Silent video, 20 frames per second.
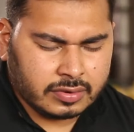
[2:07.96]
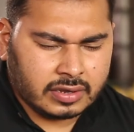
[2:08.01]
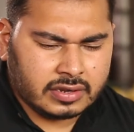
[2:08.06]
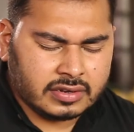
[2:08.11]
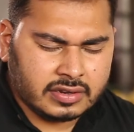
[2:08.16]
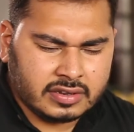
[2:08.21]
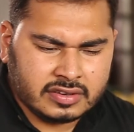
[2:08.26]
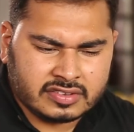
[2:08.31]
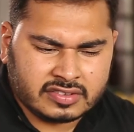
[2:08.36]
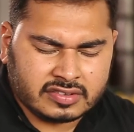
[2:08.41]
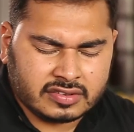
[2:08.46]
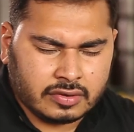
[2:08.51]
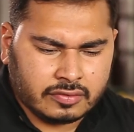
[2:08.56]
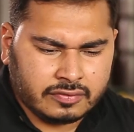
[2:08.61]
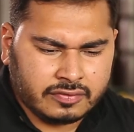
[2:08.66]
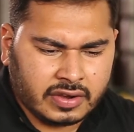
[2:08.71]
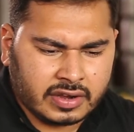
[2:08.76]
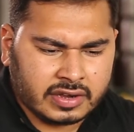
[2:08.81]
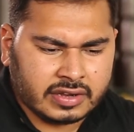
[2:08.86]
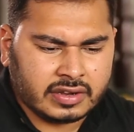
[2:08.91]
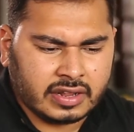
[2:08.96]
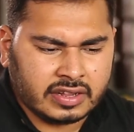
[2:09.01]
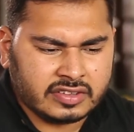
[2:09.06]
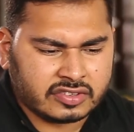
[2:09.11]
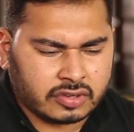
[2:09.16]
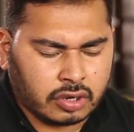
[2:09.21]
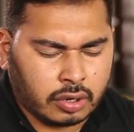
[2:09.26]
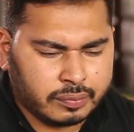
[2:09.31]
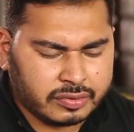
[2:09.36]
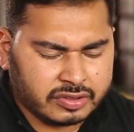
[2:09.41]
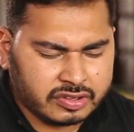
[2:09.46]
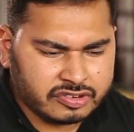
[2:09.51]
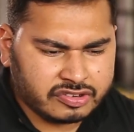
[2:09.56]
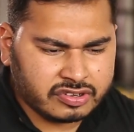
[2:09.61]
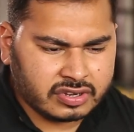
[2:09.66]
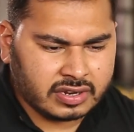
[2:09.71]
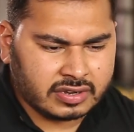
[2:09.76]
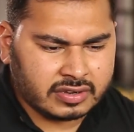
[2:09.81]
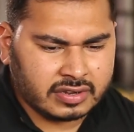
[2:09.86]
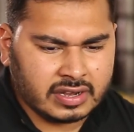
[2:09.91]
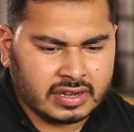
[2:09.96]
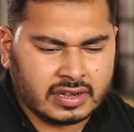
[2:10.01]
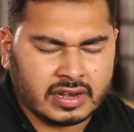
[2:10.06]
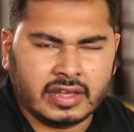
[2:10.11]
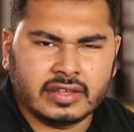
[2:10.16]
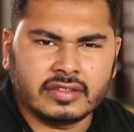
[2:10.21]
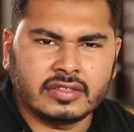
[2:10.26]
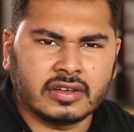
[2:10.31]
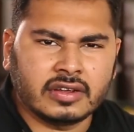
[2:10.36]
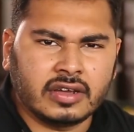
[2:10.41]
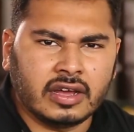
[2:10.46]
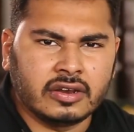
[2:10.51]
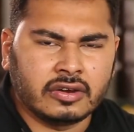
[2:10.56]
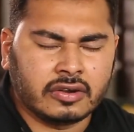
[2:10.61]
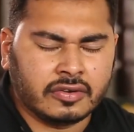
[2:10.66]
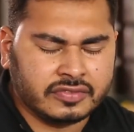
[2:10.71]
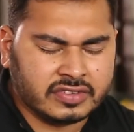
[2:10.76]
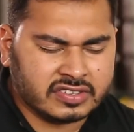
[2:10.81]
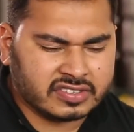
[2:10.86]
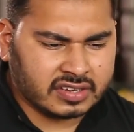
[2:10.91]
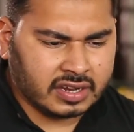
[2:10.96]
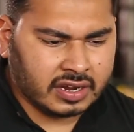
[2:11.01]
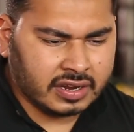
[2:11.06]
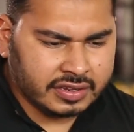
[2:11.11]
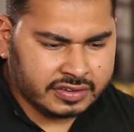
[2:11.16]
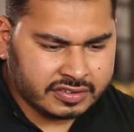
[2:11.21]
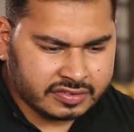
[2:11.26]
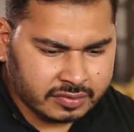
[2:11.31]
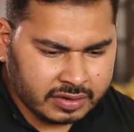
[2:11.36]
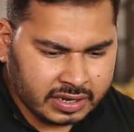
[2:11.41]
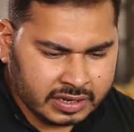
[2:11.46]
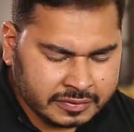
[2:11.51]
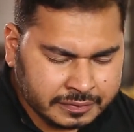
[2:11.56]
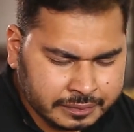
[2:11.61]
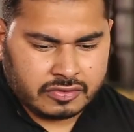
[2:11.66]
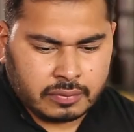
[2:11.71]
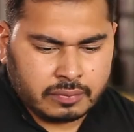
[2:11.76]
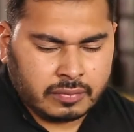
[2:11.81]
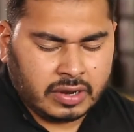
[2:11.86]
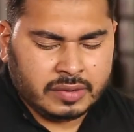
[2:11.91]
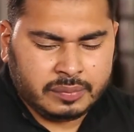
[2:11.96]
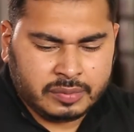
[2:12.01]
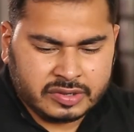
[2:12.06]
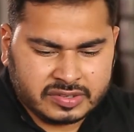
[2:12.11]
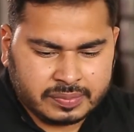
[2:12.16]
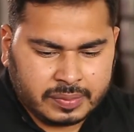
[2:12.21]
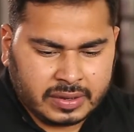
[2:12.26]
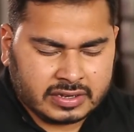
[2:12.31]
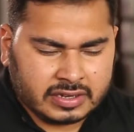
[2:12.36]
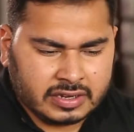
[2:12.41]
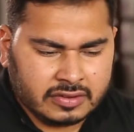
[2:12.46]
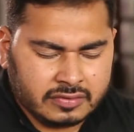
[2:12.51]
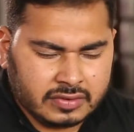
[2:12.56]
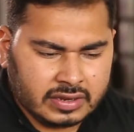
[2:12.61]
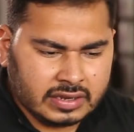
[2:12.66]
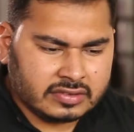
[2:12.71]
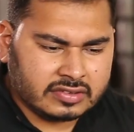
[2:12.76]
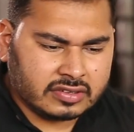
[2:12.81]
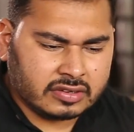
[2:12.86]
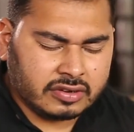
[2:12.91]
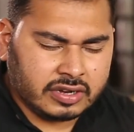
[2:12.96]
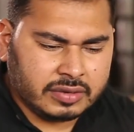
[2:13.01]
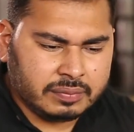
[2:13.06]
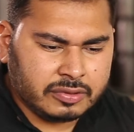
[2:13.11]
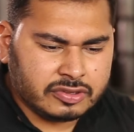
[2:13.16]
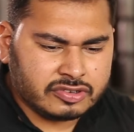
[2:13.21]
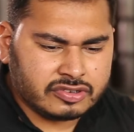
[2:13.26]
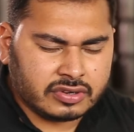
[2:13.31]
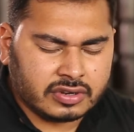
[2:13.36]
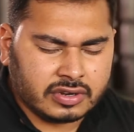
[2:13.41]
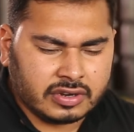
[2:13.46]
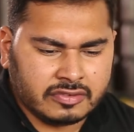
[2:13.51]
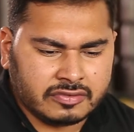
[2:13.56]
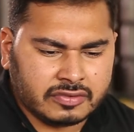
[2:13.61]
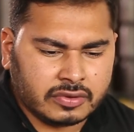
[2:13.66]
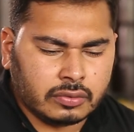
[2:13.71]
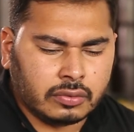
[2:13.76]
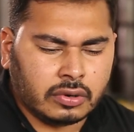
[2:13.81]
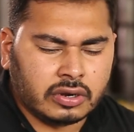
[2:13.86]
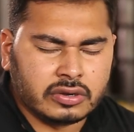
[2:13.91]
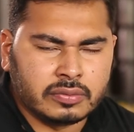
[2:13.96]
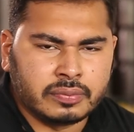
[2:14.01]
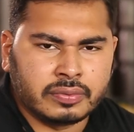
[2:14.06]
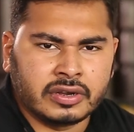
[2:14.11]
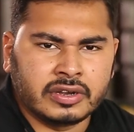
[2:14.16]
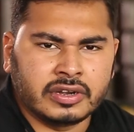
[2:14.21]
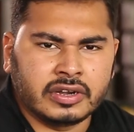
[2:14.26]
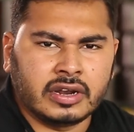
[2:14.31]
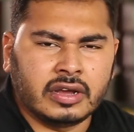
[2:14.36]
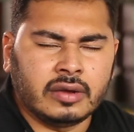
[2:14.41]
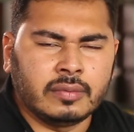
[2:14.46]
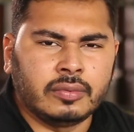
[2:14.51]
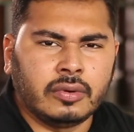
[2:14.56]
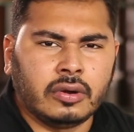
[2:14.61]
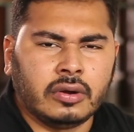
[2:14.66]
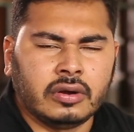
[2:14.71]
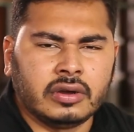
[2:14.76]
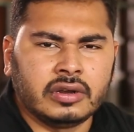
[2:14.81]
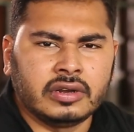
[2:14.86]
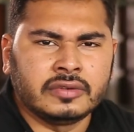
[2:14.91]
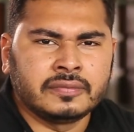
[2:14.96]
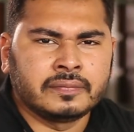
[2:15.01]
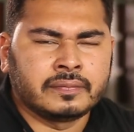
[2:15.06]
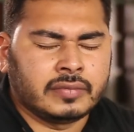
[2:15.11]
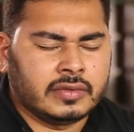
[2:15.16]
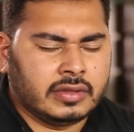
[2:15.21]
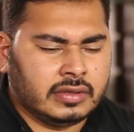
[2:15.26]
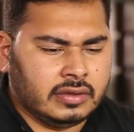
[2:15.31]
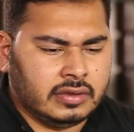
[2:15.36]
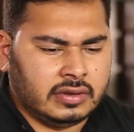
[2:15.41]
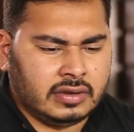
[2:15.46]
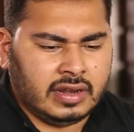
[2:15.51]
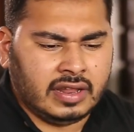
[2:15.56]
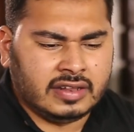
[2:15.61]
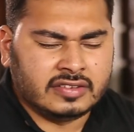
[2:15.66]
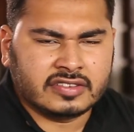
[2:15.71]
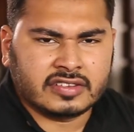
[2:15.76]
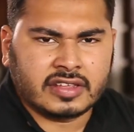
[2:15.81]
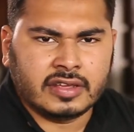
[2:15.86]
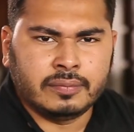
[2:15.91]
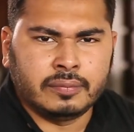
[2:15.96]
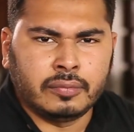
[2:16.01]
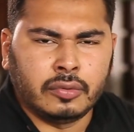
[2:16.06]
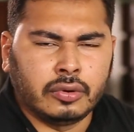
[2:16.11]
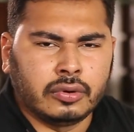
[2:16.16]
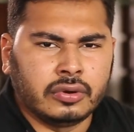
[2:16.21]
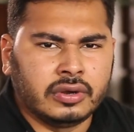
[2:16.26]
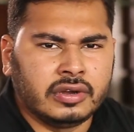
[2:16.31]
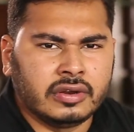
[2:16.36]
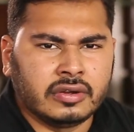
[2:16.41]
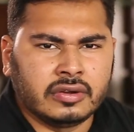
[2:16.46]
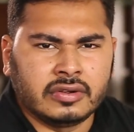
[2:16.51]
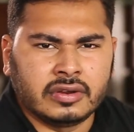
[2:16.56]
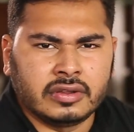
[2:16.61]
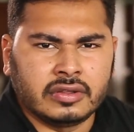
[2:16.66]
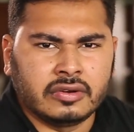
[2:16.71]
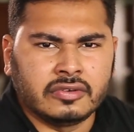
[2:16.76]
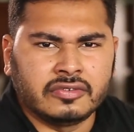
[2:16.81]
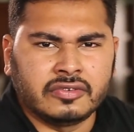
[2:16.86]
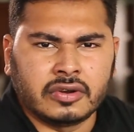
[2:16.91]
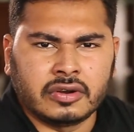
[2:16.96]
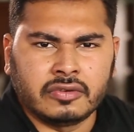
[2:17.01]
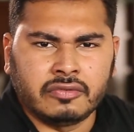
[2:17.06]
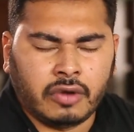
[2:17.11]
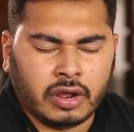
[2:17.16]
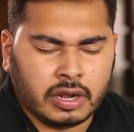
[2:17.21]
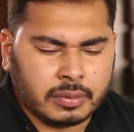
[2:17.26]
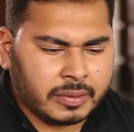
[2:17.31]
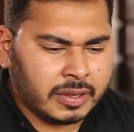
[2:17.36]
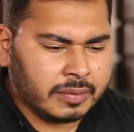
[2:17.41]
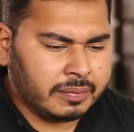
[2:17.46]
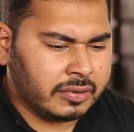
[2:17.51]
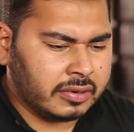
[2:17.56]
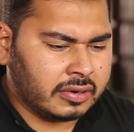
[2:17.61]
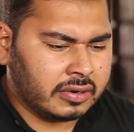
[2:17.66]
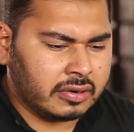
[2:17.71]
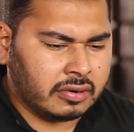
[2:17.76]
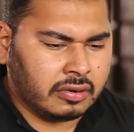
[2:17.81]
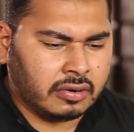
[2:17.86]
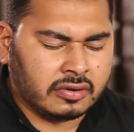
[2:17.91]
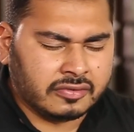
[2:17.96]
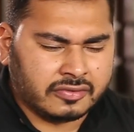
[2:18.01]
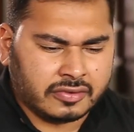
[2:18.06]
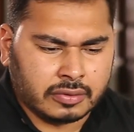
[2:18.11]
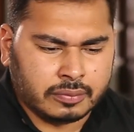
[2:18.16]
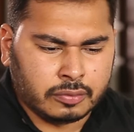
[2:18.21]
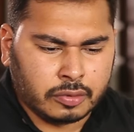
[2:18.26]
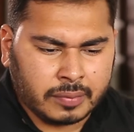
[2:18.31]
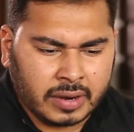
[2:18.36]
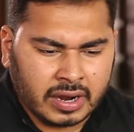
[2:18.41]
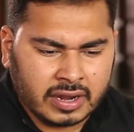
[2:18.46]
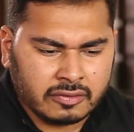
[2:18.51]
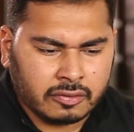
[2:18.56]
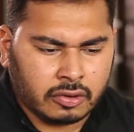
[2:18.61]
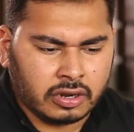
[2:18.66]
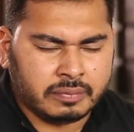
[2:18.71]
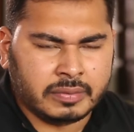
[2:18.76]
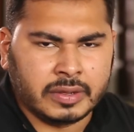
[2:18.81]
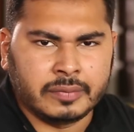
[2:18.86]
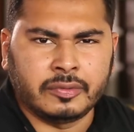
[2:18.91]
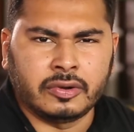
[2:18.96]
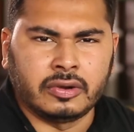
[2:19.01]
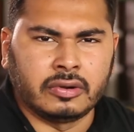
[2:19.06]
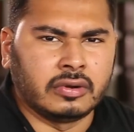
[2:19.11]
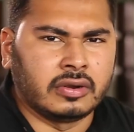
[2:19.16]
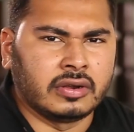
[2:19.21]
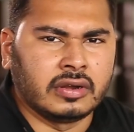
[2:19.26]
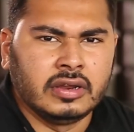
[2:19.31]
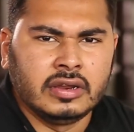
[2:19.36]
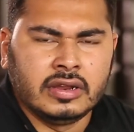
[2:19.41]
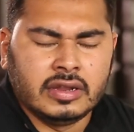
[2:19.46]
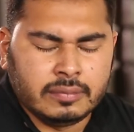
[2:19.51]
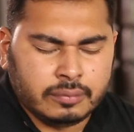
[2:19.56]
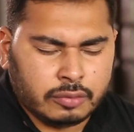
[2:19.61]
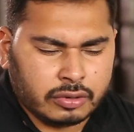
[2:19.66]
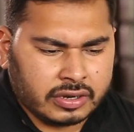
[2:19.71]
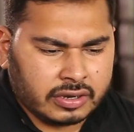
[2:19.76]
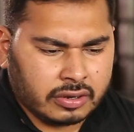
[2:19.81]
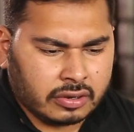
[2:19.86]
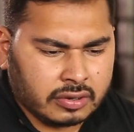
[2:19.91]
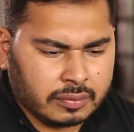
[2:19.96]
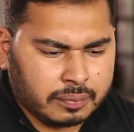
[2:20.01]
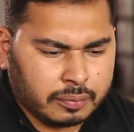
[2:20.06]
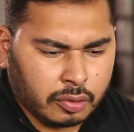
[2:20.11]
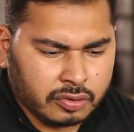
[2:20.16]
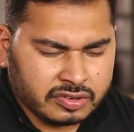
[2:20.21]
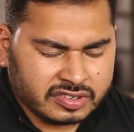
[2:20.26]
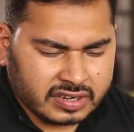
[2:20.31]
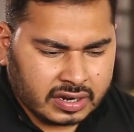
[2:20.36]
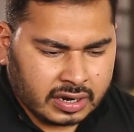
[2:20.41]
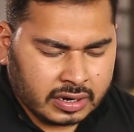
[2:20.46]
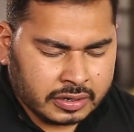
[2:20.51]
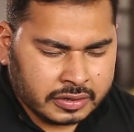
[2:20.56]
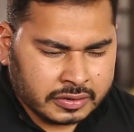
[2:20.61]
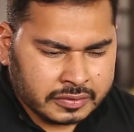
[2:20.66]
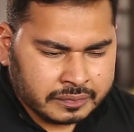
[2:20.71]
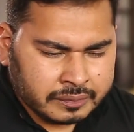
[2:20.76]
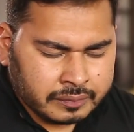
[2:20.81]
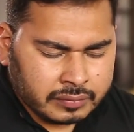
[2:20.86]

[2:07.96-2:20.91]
one is a very nice composition. I really like the color of the sky as well. From my perspective, it's a great picture if you want to print it up on a landscape mode, or, you know, for a wallpaper or for a mobile wallpaper, or put it on a postcard.